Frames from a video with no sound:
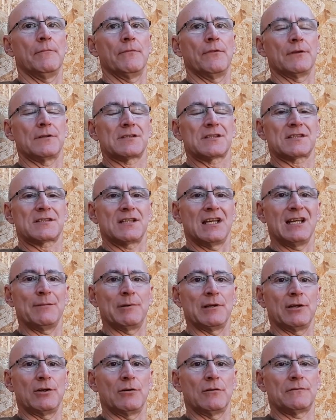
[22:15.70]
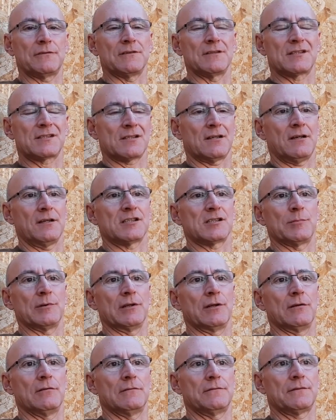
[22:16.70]
that's stable enough and sizable
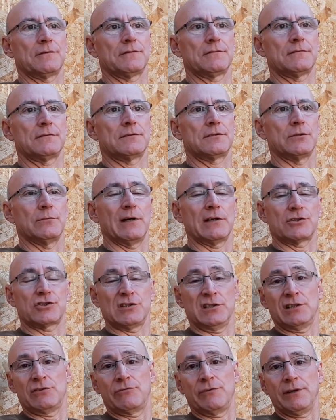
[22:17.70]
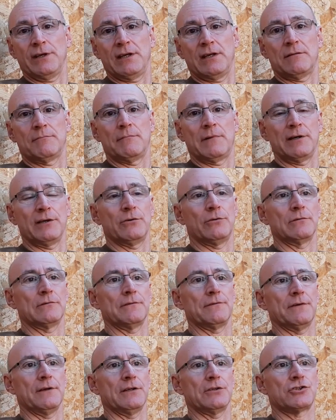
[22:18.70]
enough to actually rear my own
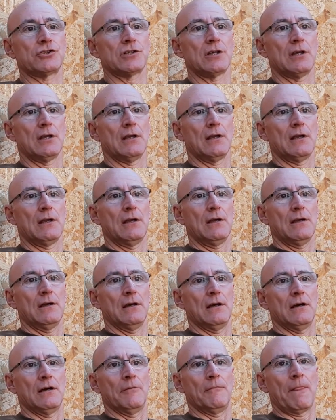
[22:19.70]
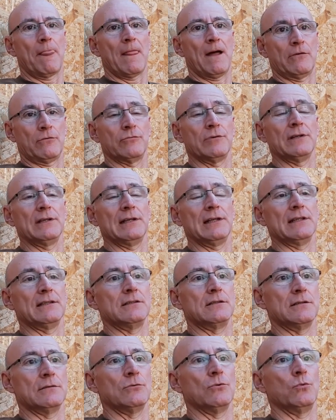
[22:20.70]
fish. I really
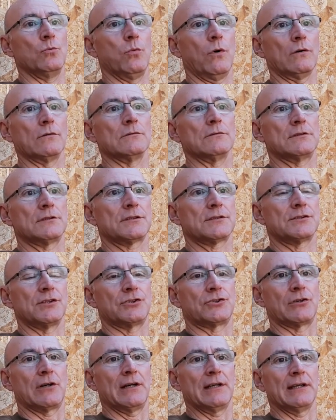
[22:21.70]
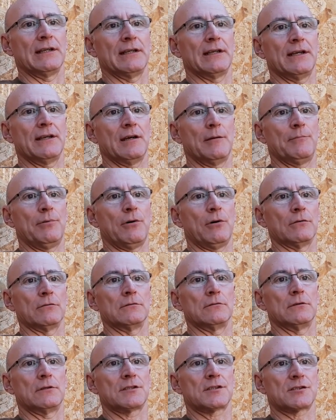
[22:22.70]
do want to try and get a
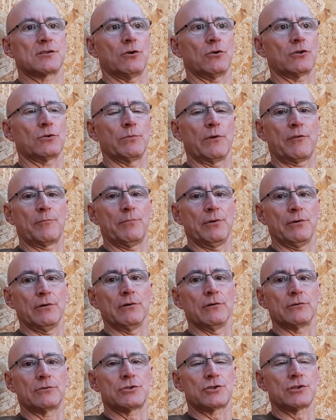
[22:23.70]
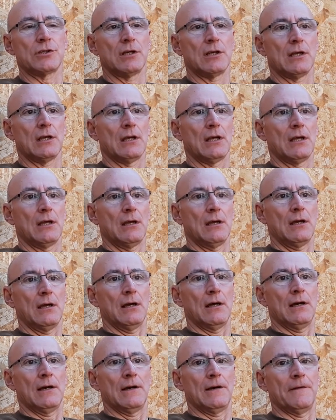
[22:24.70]
pond stocked with perch
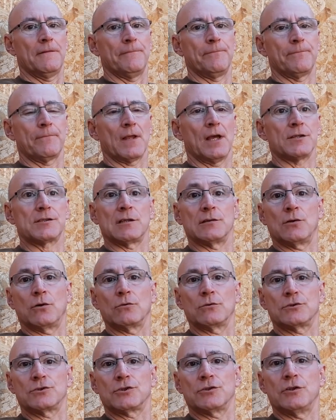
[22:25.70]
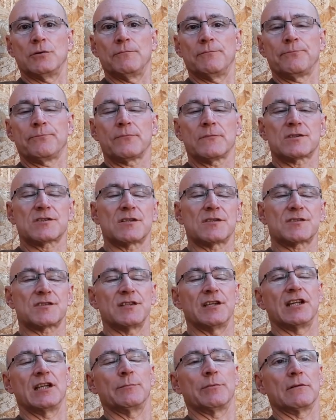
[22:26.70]
as a long-term
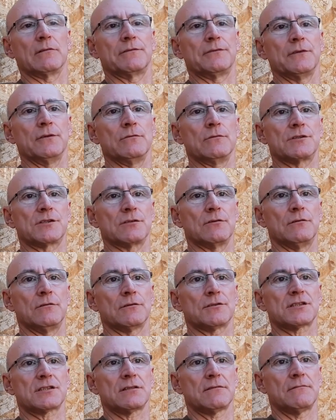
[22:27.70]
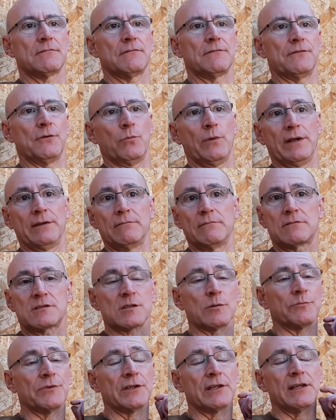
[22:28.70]
sustainable food source for when
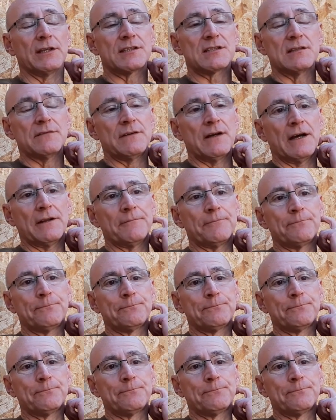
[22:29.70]
something hits the fan.